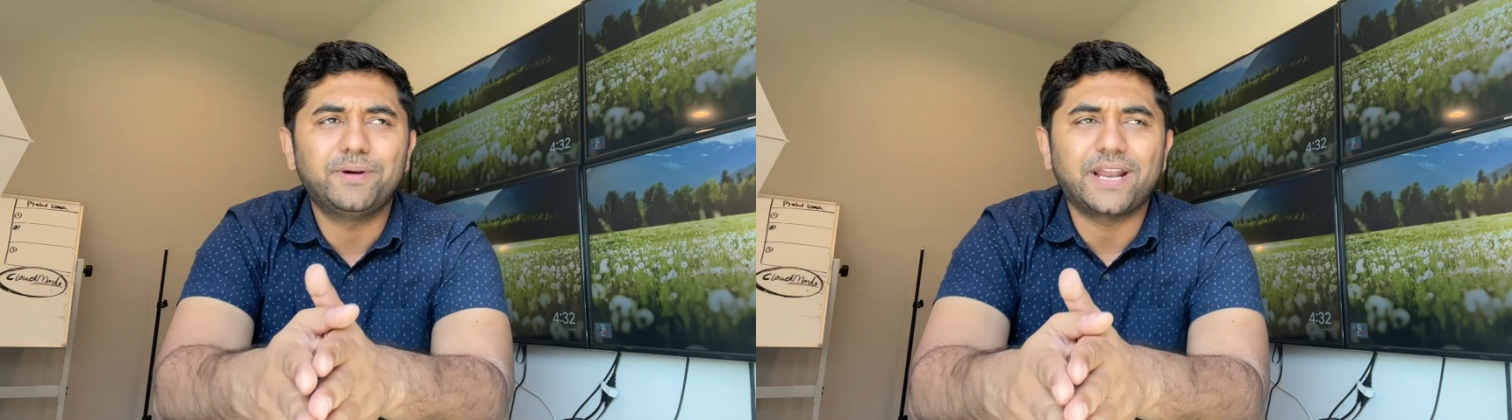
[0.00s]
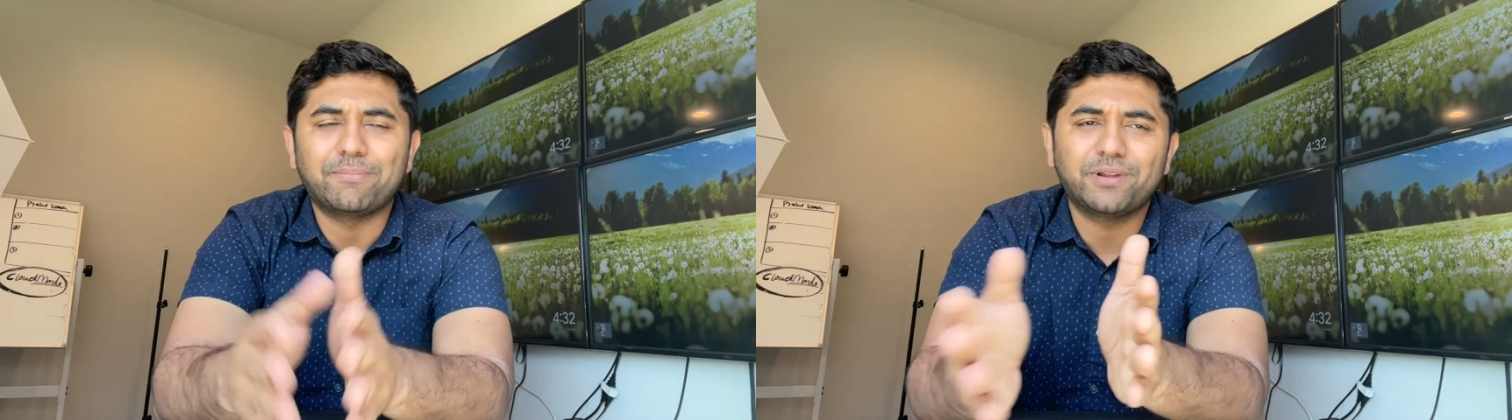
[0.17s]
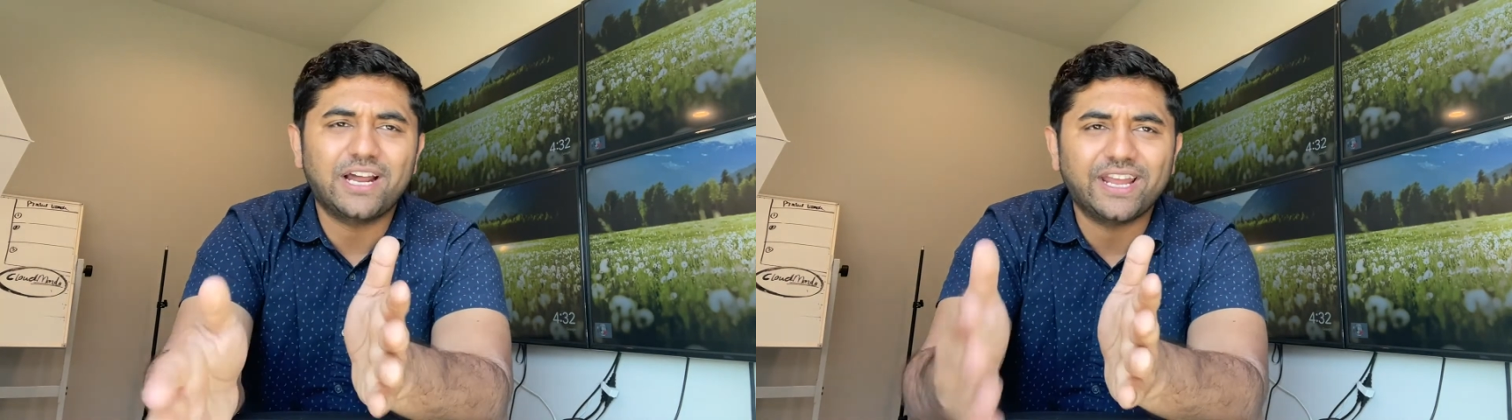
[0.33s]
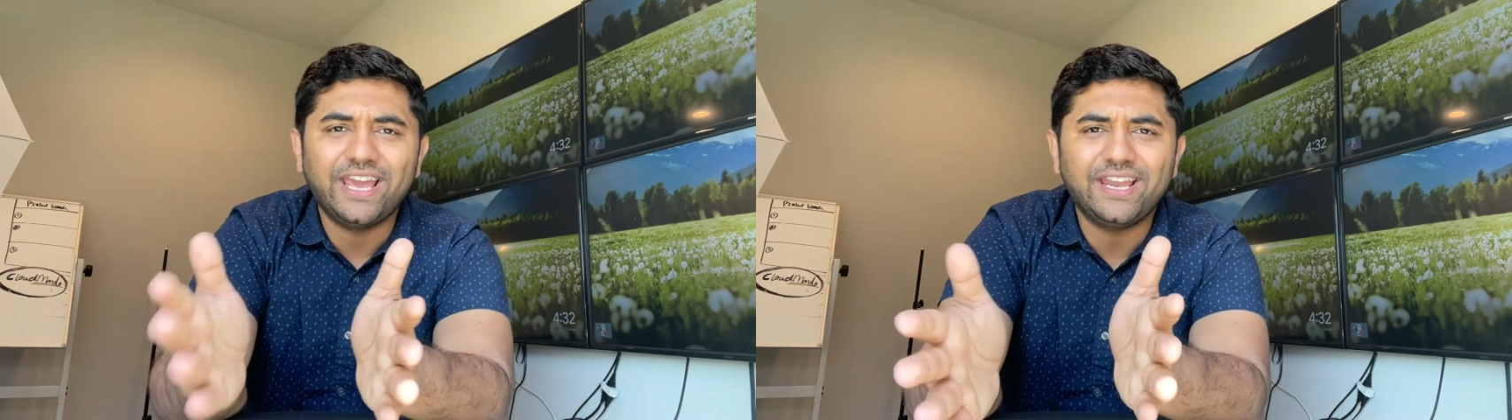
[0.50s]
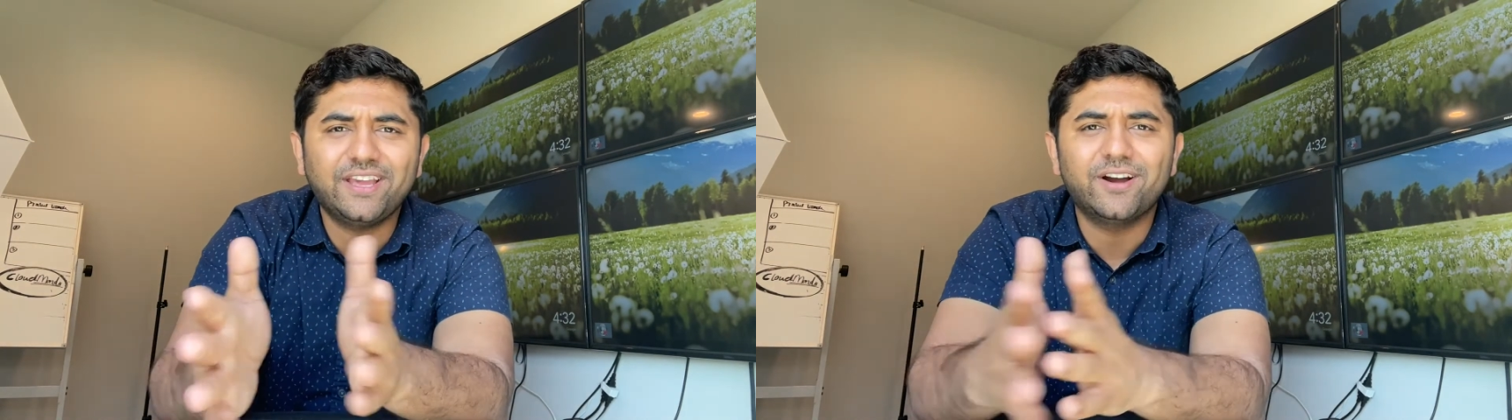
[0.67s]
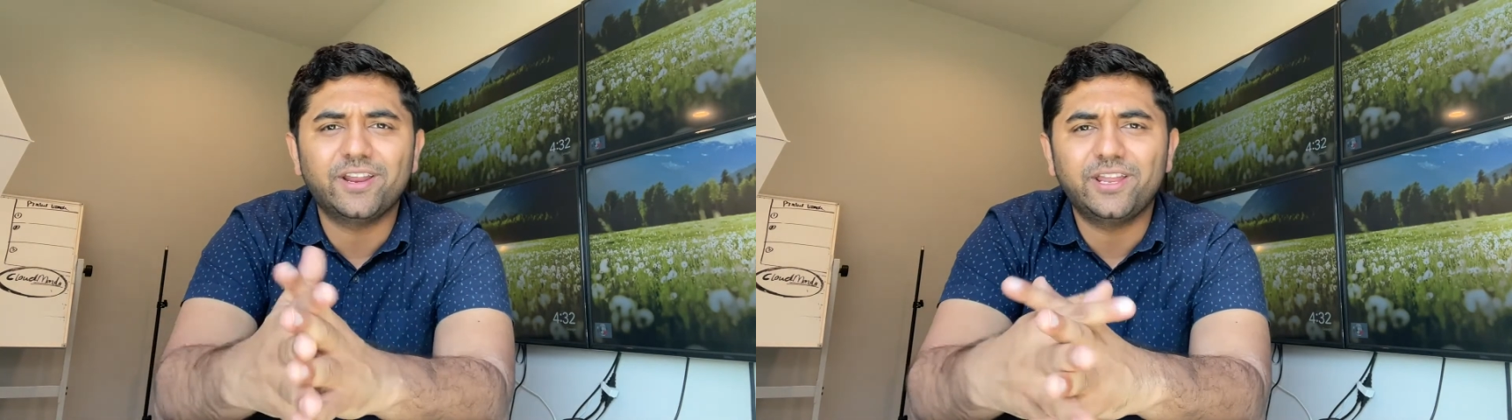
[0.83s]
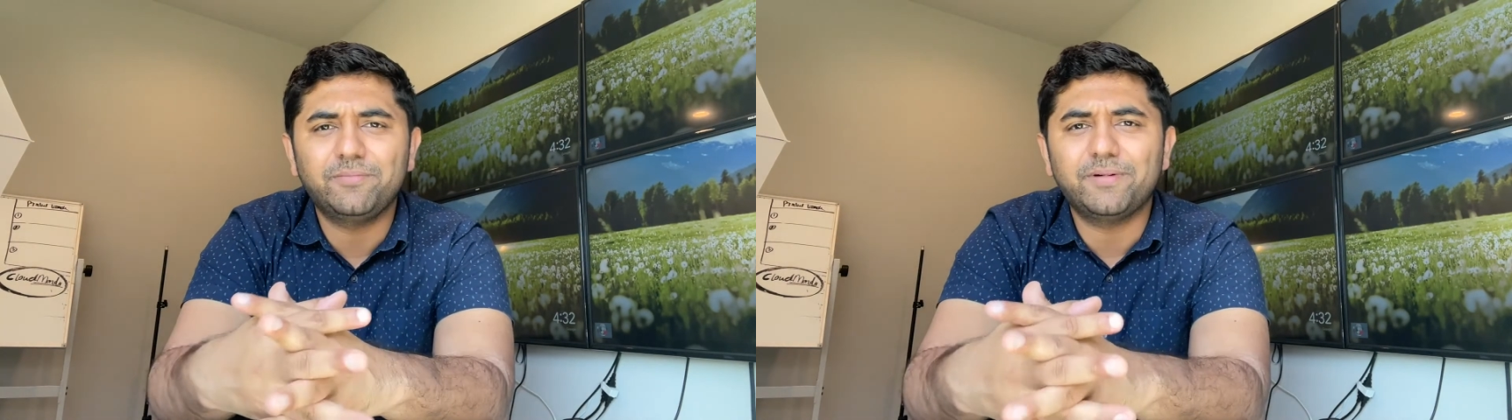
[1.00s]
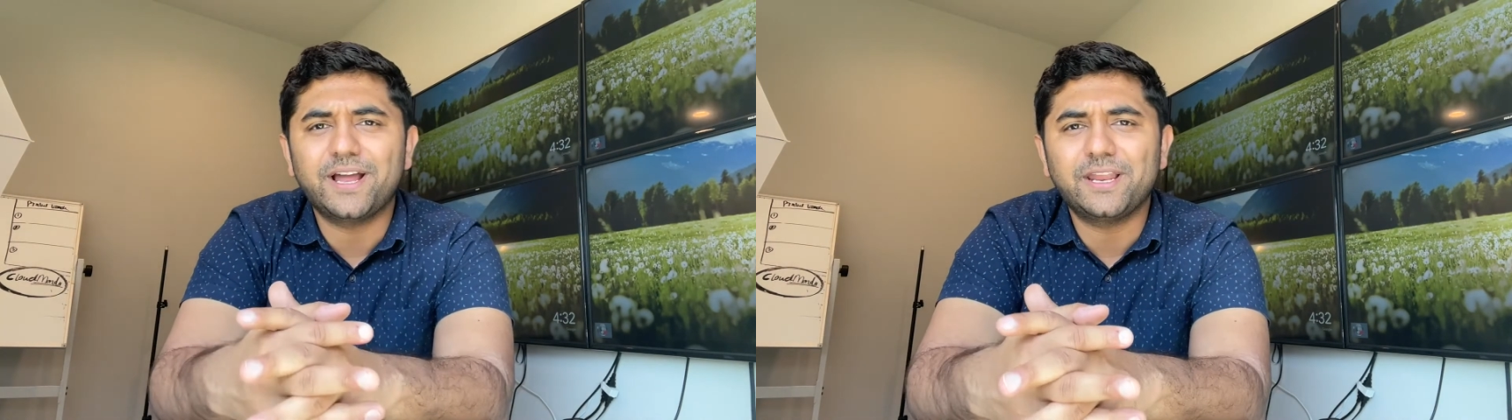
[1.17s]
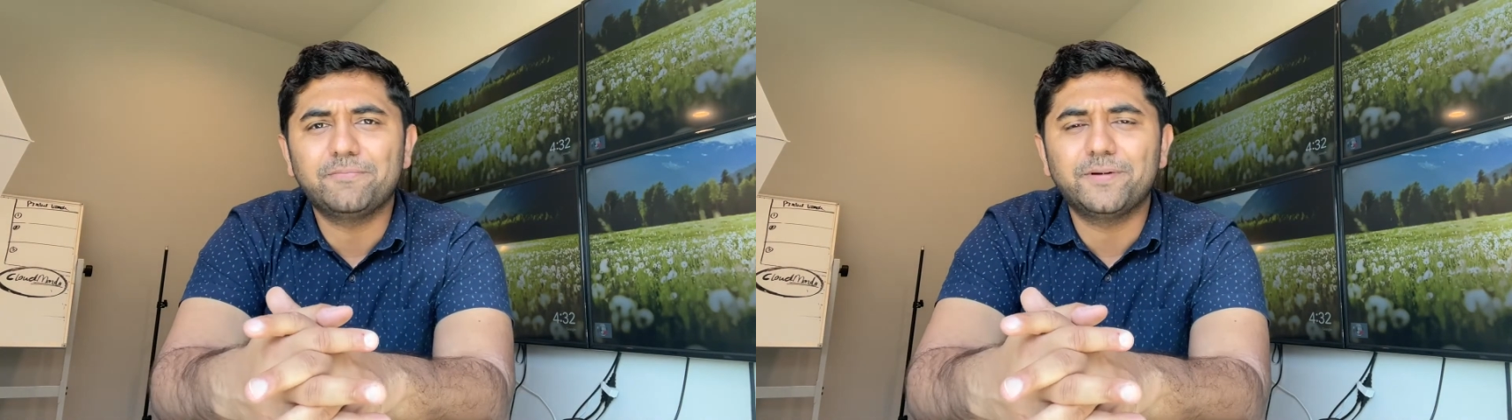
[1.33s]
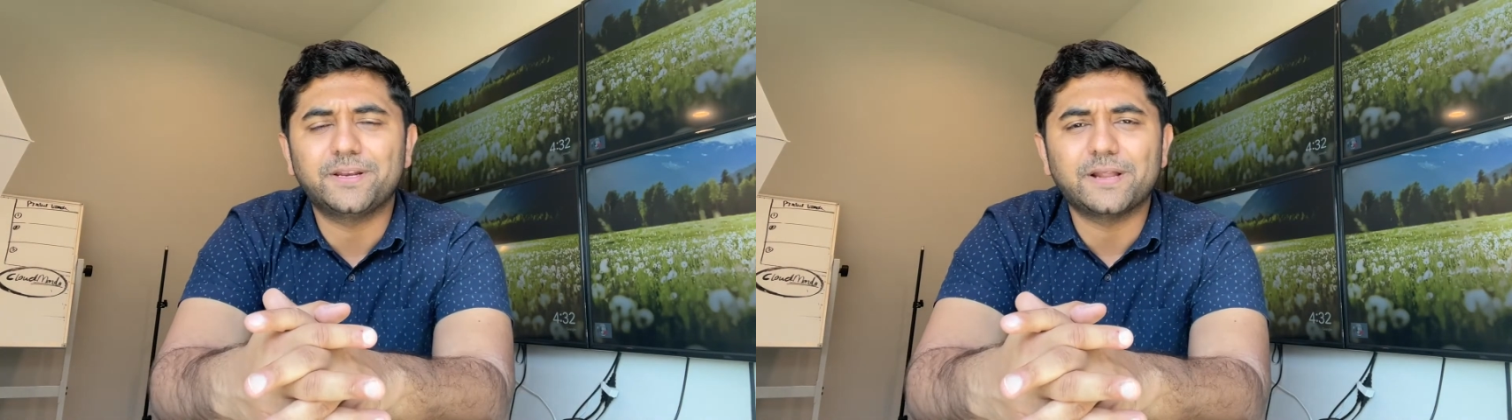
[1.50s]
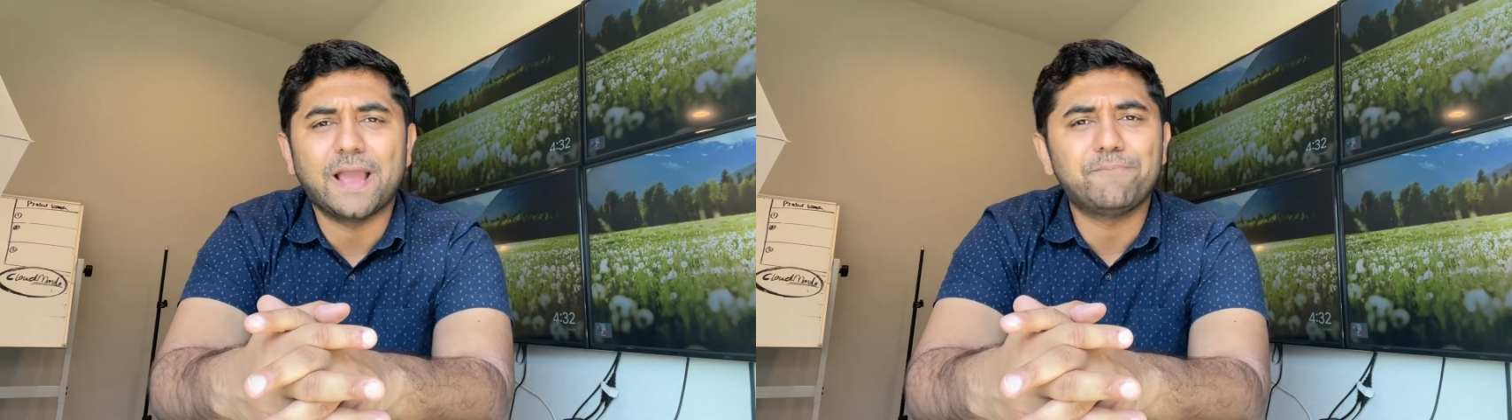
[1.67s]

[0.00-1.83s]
But I'm not hating on anybody, but I